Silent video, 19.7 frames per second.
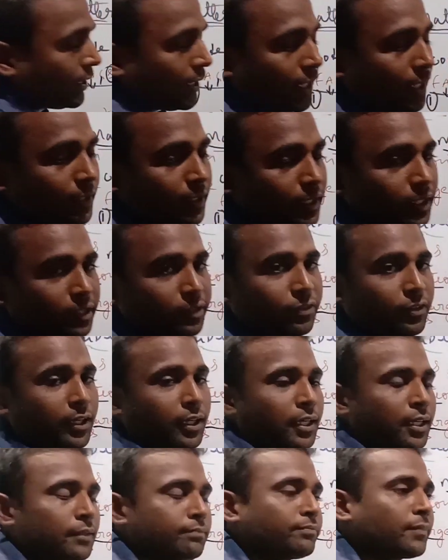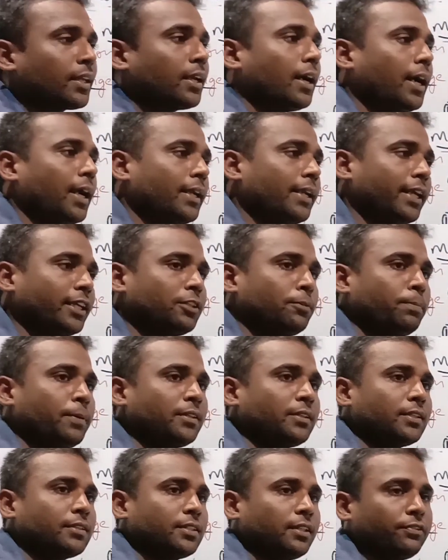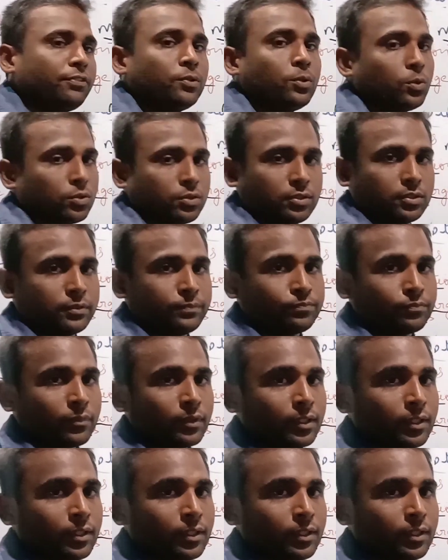electric field, and experiences a force.